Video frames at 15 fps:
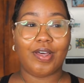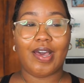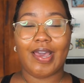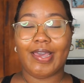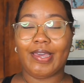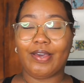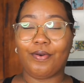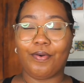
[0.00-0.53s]

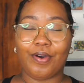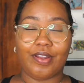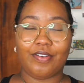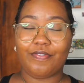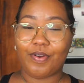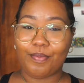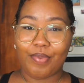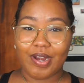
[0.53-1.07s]
I ordered
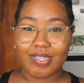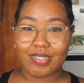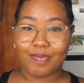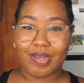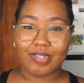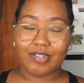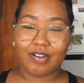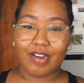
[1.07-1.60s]
from
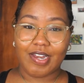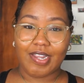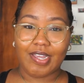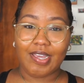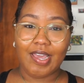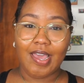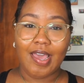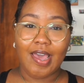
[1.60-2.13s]
PriceSmart already.